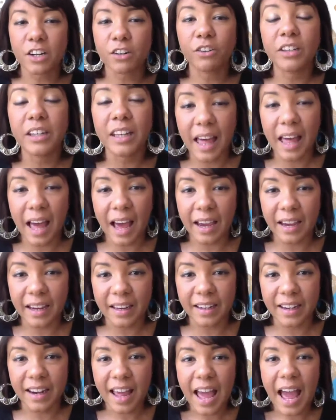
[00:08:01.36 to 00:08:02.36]

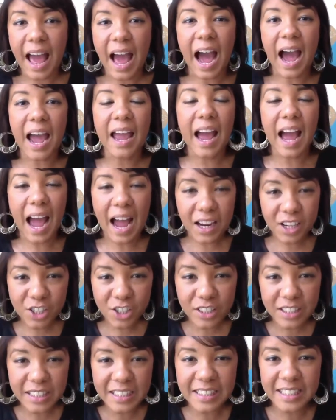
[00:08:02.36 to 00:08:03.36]
online, I
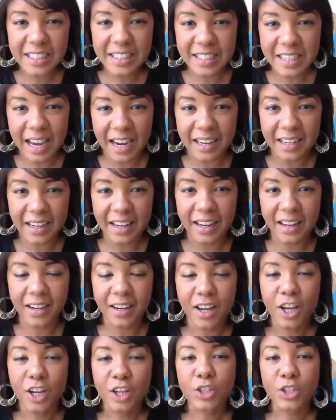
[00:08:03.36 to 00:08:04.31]
actually decided